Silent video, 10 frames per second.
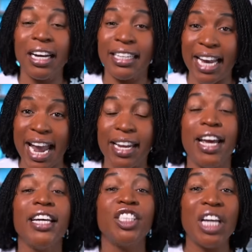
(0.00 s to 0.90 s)
Again,
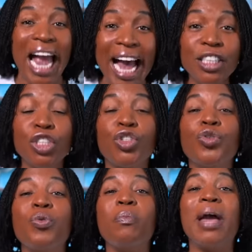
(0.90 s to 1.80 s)
she had to
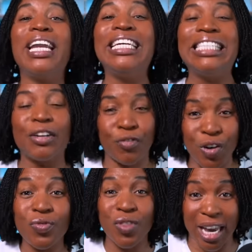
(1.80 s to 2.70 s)
do many
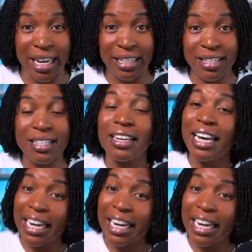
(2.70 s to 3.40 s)
different things.